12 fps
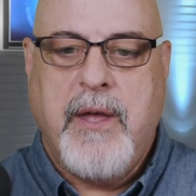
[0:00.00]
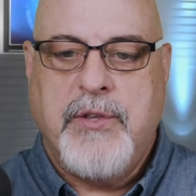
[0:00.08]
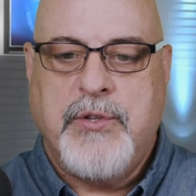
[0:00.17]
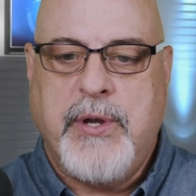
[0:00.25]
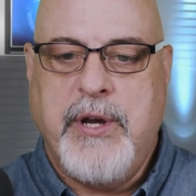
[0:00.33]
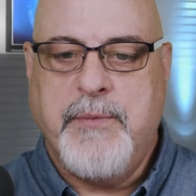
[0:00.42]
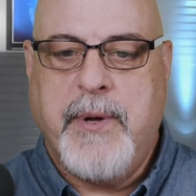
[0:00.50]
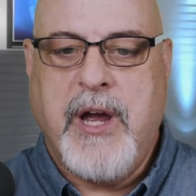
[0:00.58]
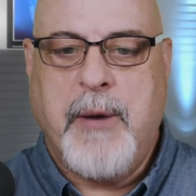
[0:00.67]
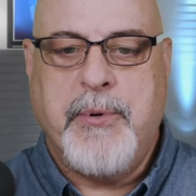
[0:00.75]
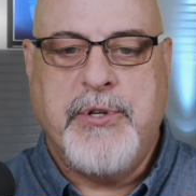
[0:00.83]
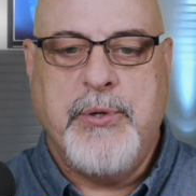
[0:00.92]
So here's my
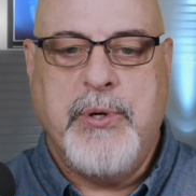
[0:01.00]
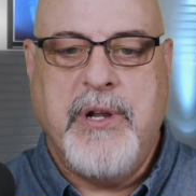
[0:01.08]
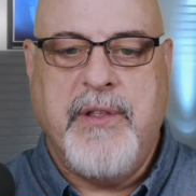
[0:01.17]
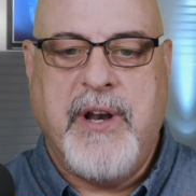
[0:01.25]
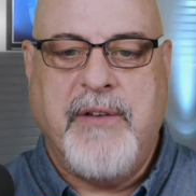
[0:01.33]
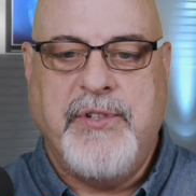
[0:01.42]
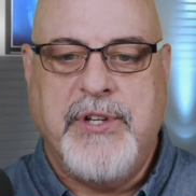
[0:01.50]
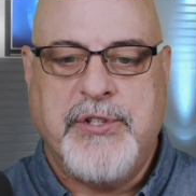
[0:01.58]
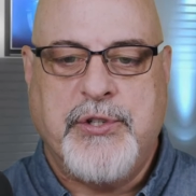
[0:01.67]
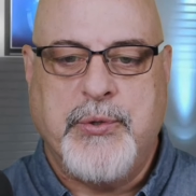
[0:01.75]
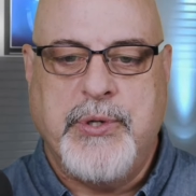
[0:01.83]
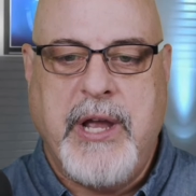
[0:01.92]
opportunity that I've
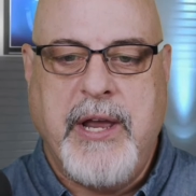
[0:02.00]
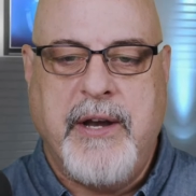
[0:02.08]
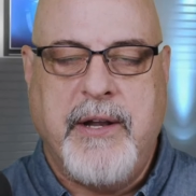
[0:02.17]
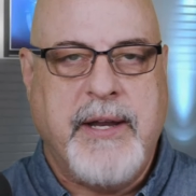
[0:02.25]
just created.